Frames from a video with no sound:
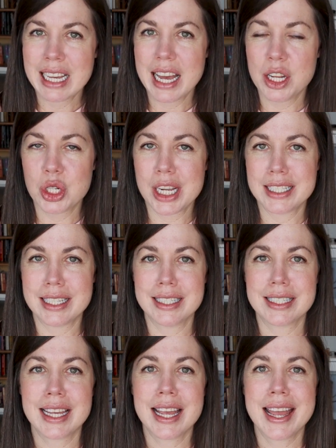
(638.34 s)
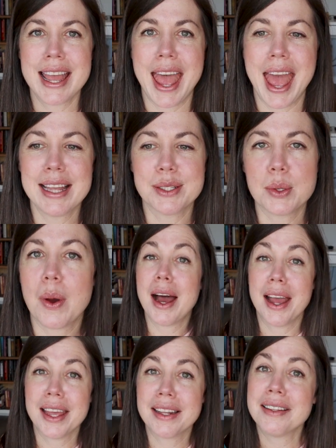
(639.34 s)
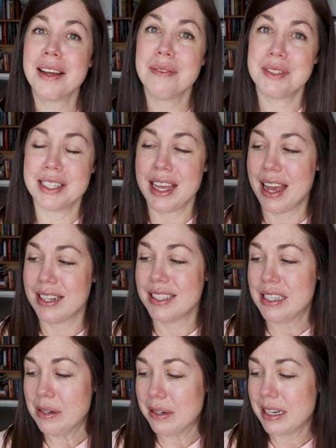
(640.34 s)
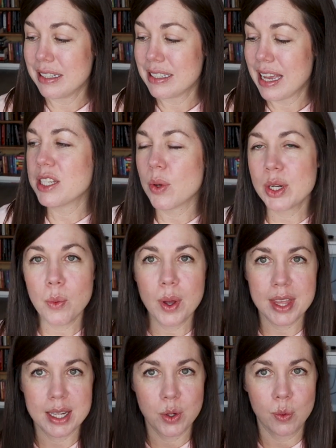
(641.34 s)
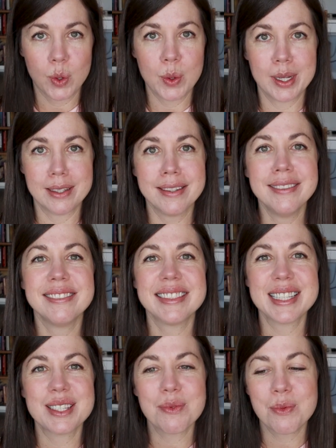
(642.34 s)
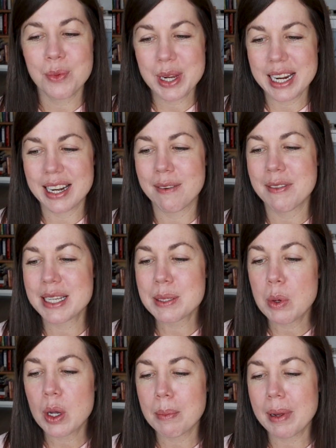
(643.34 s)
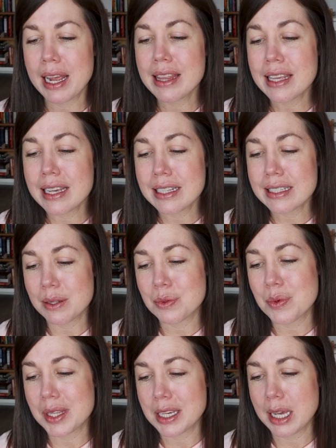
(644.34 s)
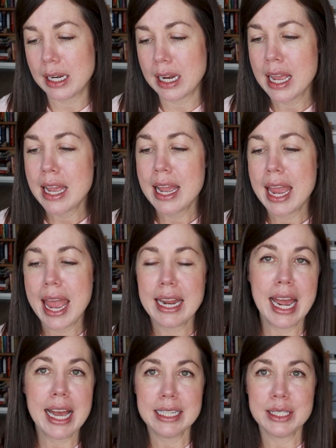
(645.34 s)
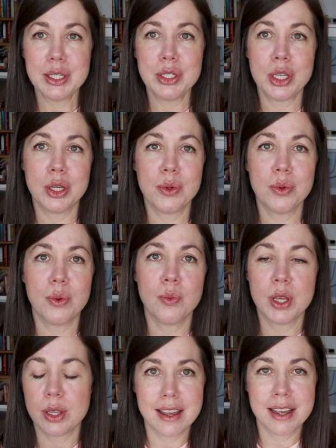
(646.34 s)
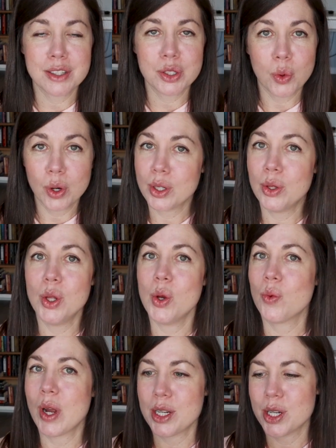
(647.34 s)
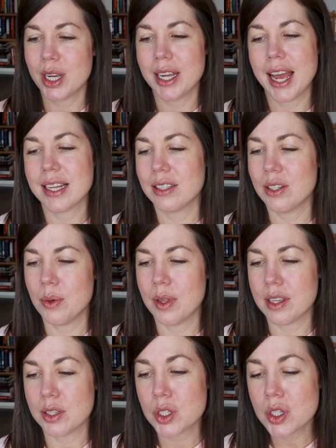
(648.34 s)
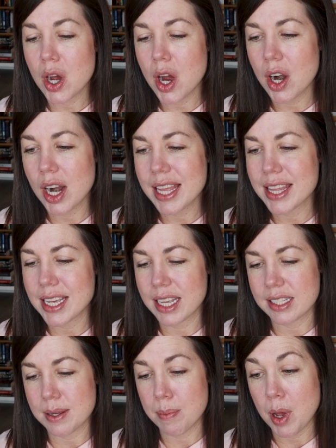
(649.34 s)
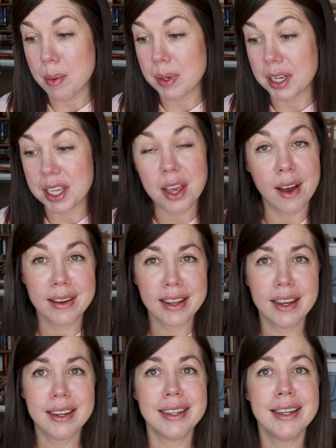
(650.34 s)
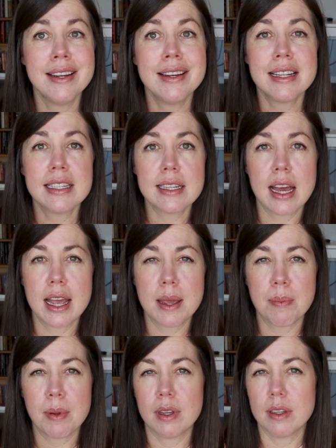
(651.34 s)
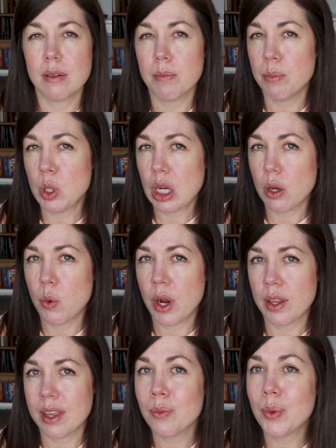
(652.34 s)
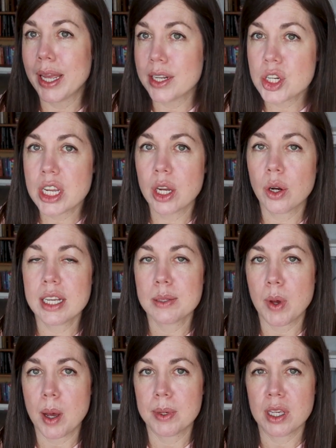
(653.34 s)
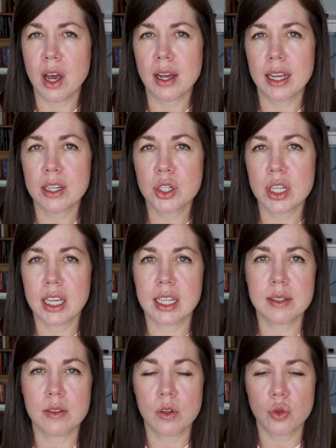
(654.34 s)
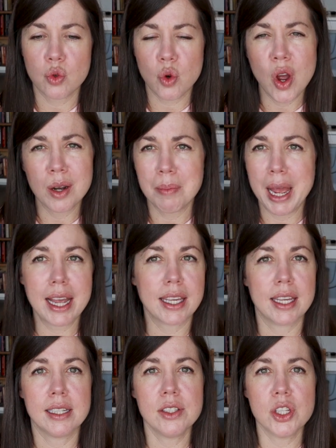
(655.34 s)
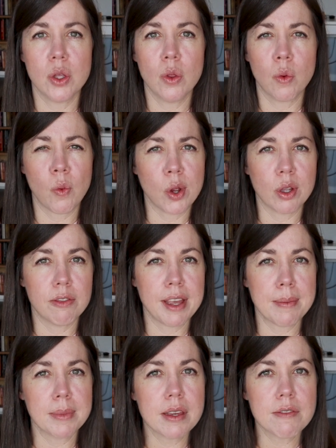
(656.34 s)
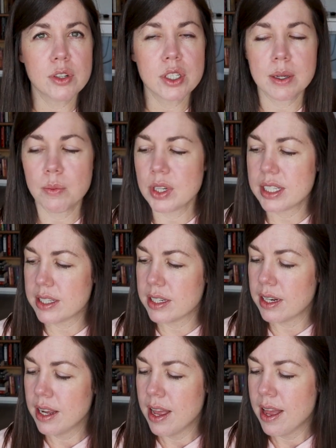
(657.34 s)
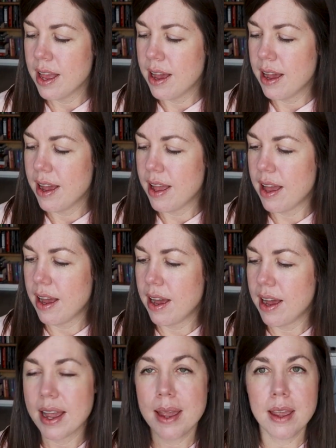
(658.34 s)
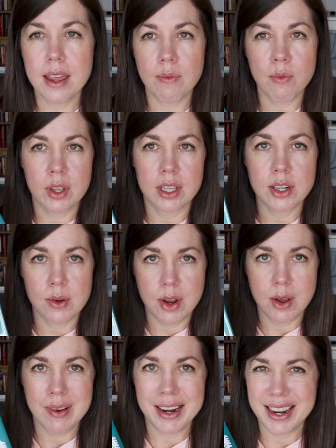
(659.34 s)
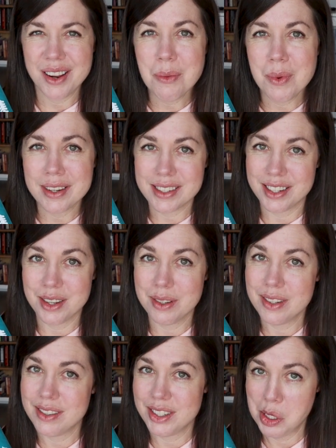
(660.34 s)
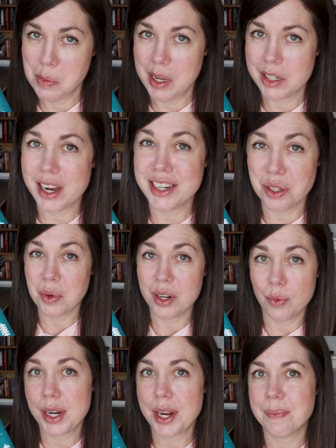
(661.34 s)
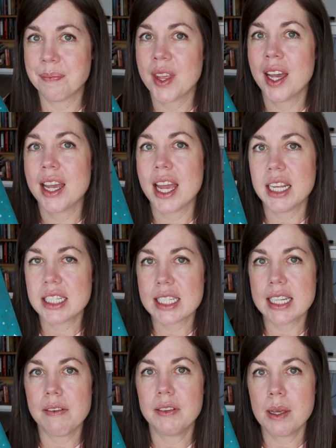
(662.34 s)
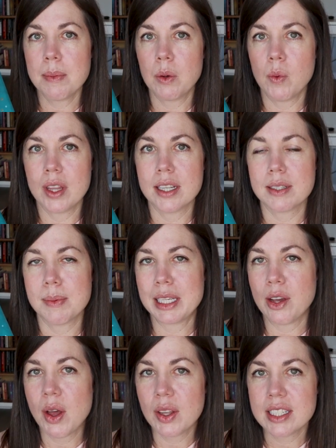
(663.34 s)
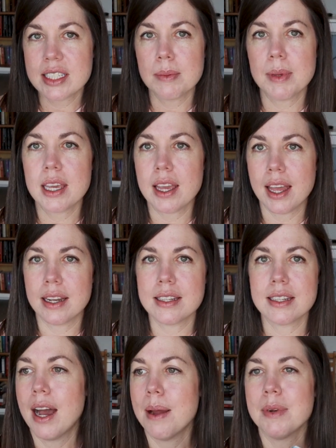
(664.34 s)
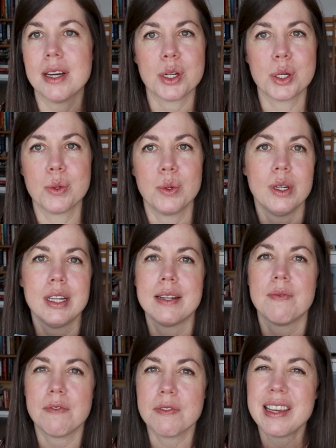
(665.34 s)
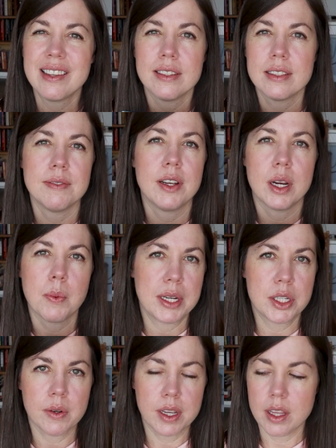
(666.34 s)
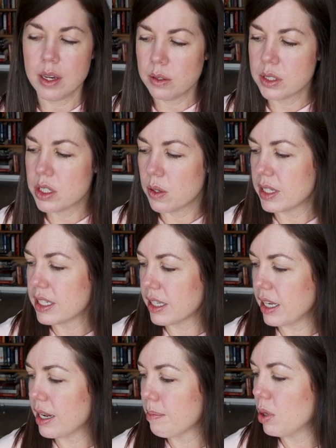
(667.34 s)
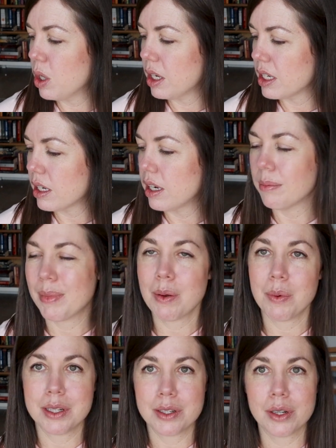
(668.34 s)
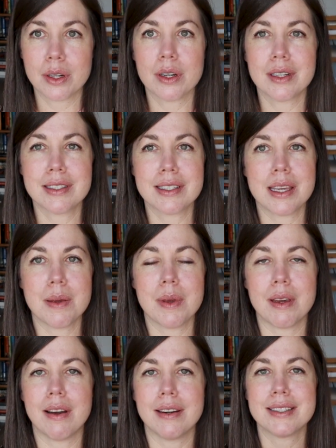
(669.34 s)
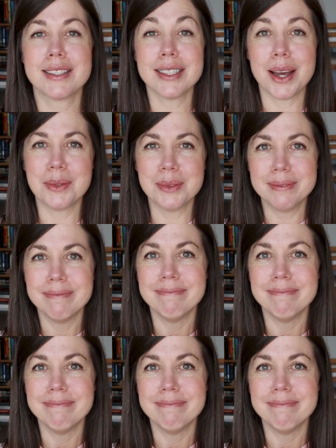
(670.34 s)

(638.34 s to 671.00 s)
adjacent. And so I loved that series. And so I don't want that to ruin this reading of this book, but I think it sounds really good. It has to do with historical Russia. It has to do with the Tsar. I think it's a Baba Yaga type book where the witch here is Baba Yaga and she gets drawn back into the royal family for some reason. I really don't know and I don't want to know it too much. I want to read it. It's definitely been one that's been calling to me and I'm not sure it feels very wintry though, so it's getting put on my winter TBR. So,